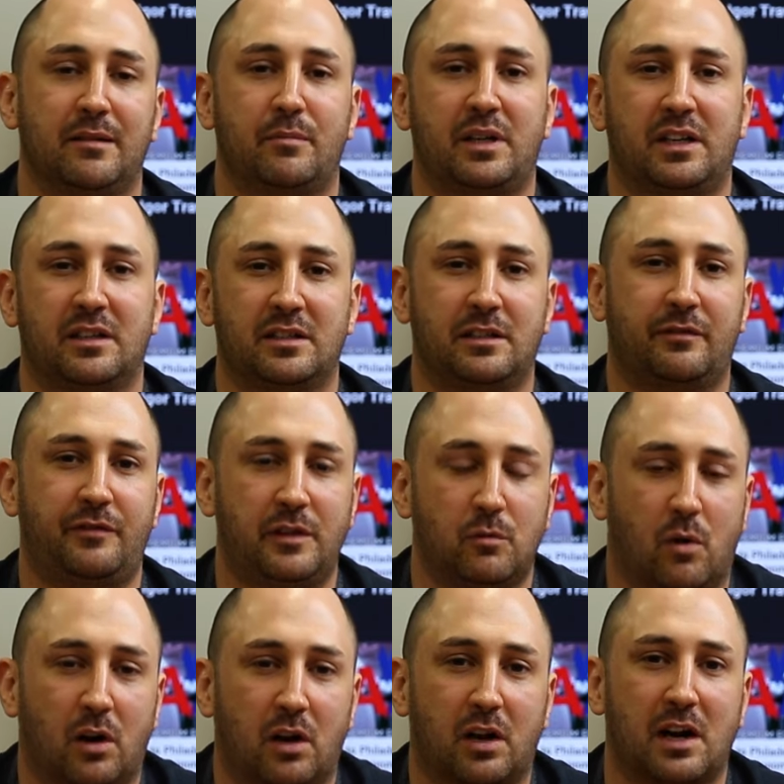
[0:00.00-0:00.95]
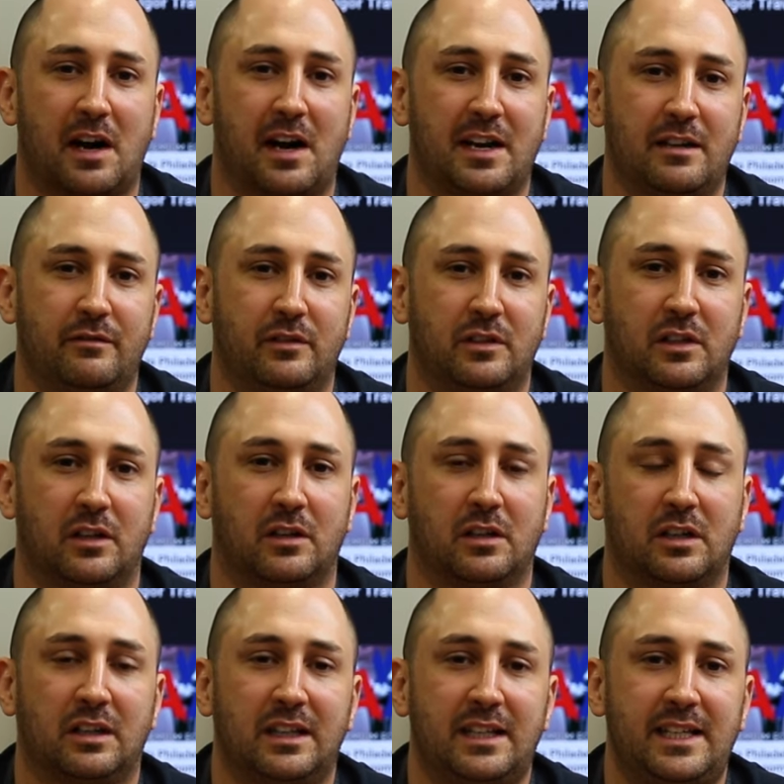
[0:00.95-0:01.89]
Because if you are kind of a,
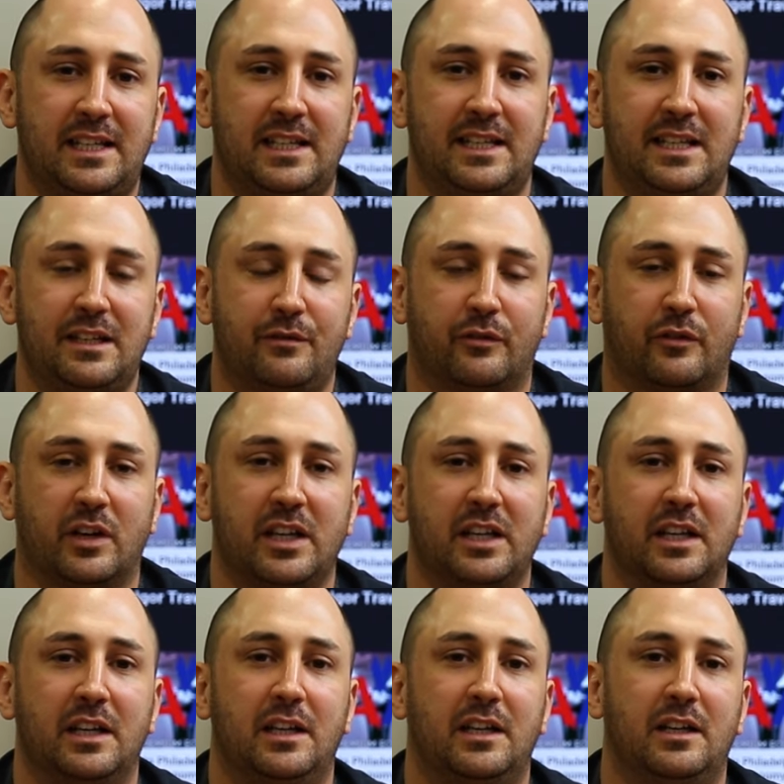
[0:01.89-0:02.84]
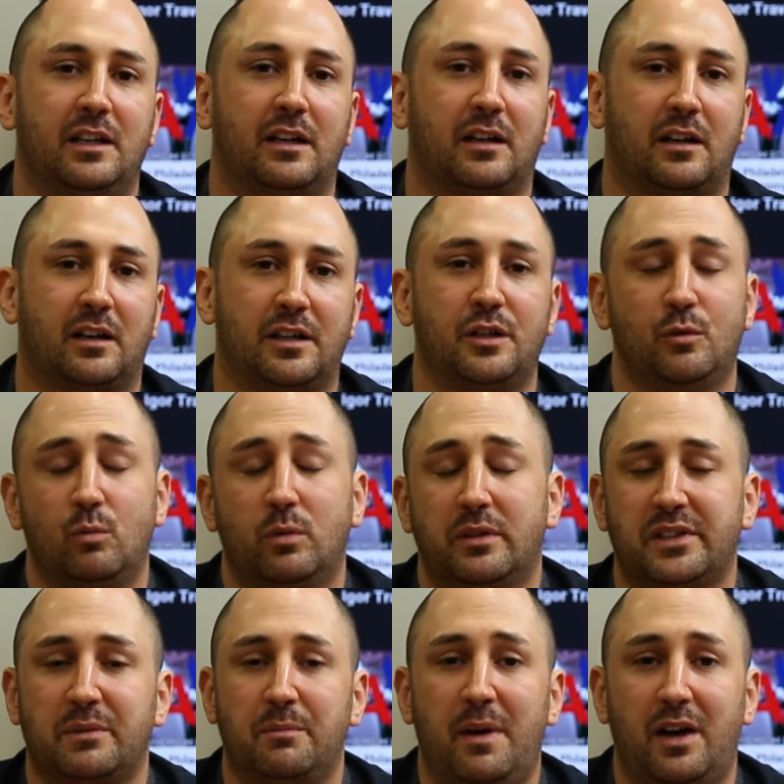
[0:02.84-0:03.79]
a clean, neat freak, uh, you
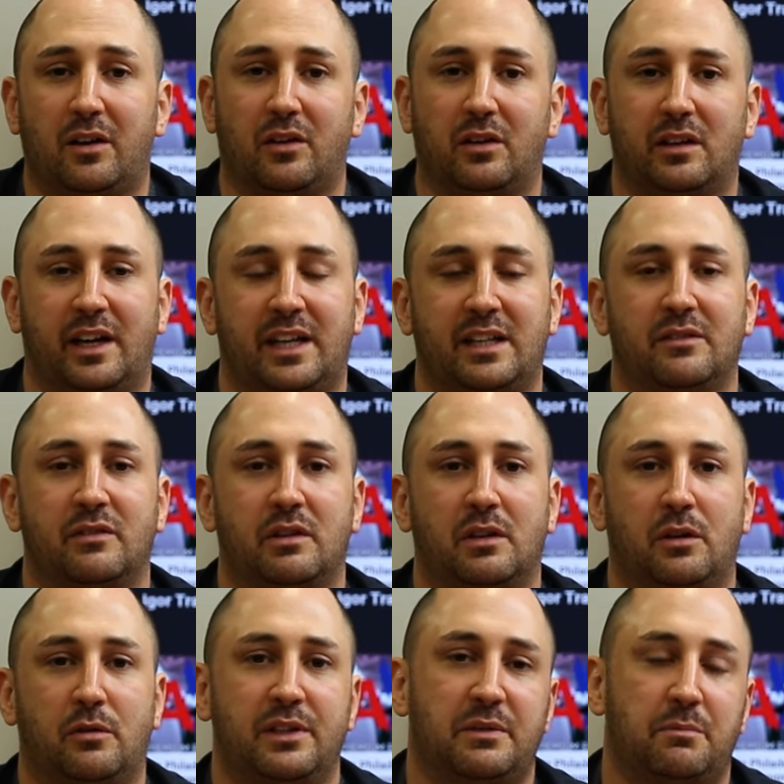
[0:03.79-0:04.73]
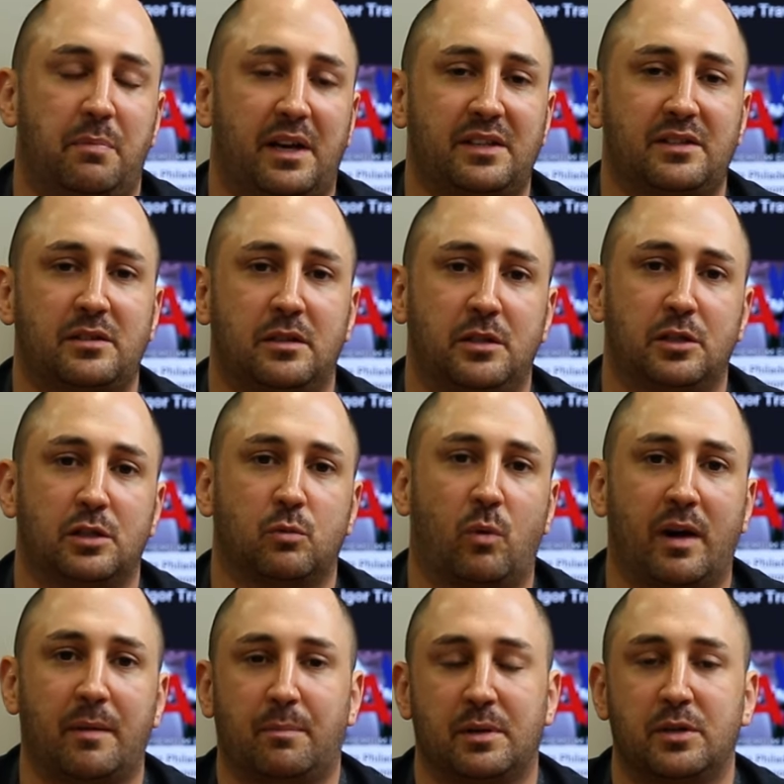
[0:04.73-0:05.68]
will smell. And so it's best to
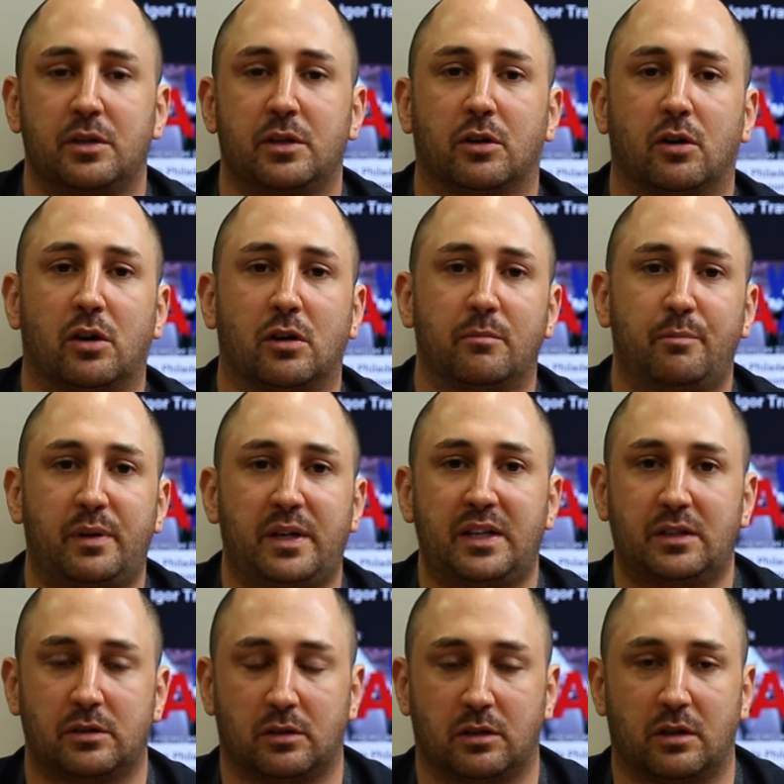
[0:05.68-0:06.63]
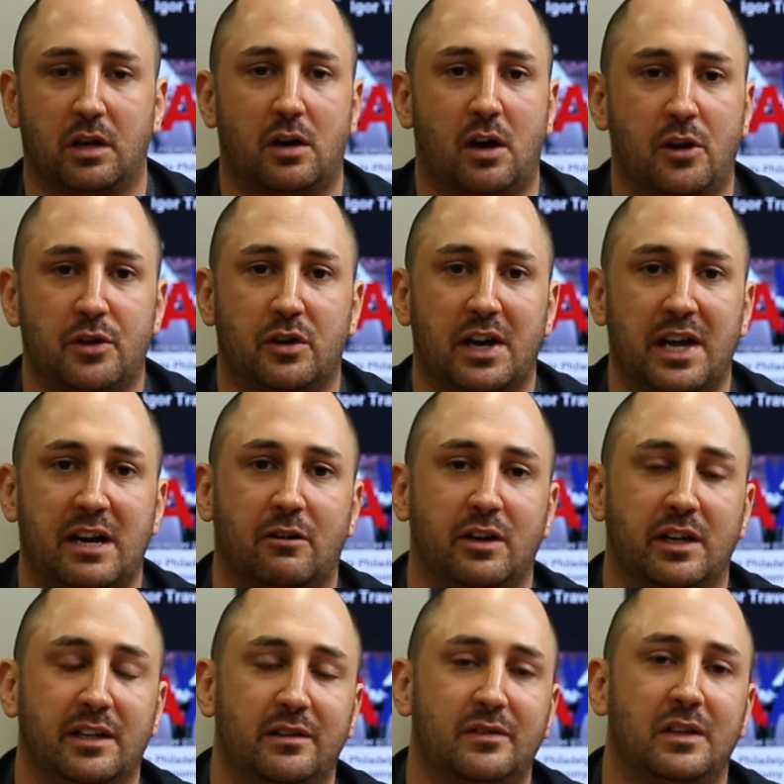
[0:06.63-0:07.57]
just wipe under your armpits or other
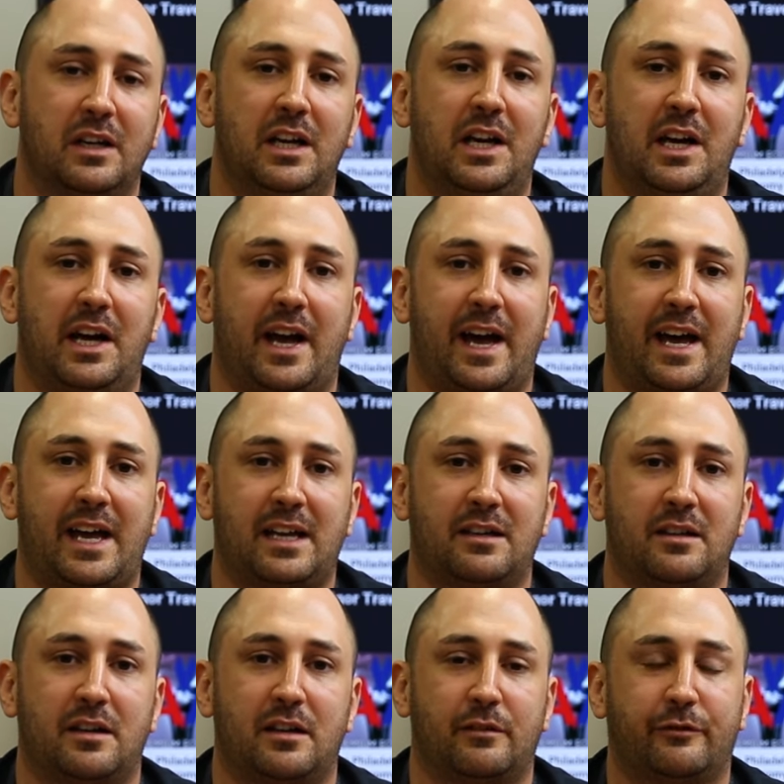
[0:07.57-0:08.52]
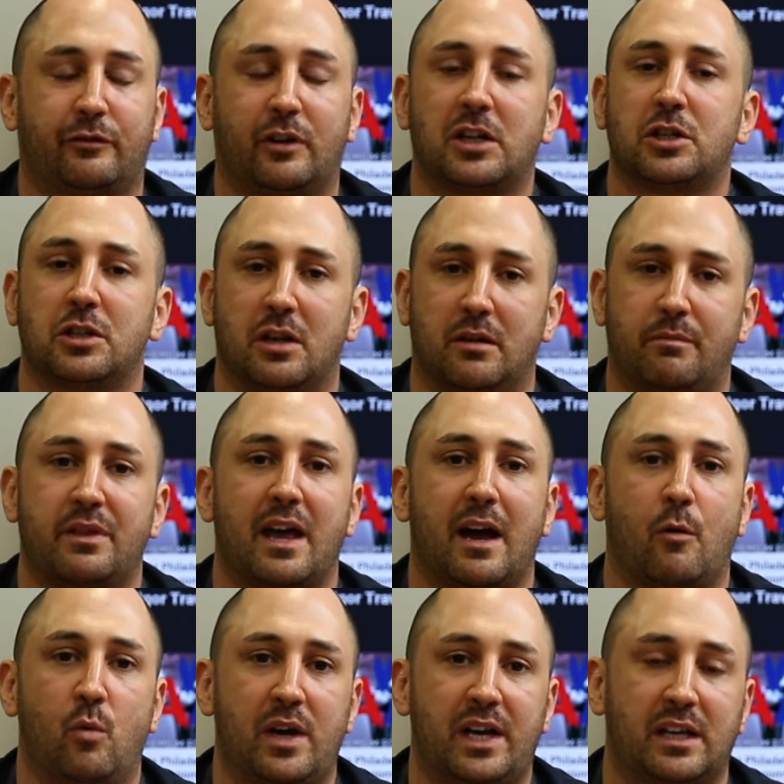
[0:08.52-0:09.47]
areas and uh, freshen up
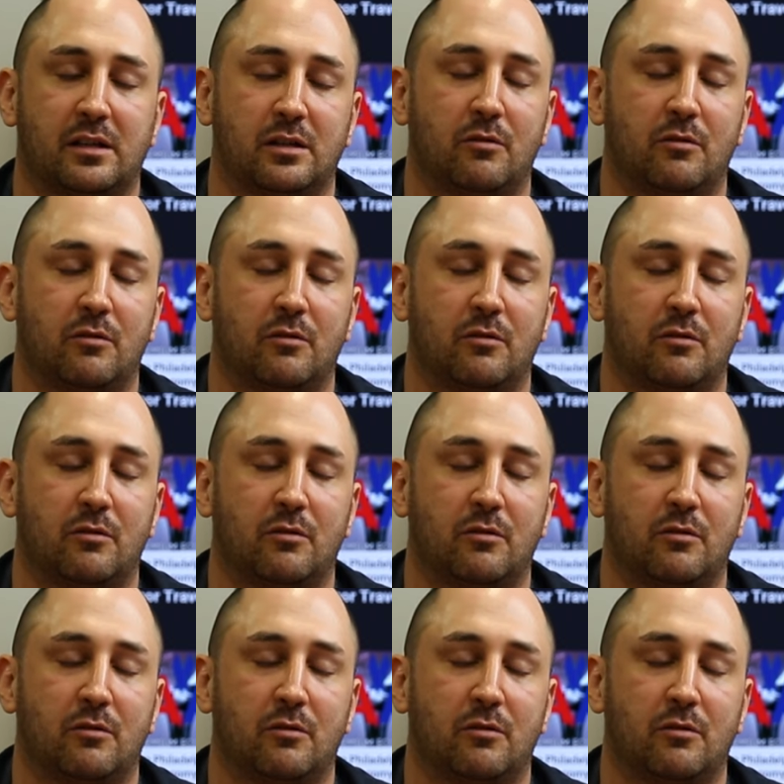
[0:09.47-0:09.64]
that way.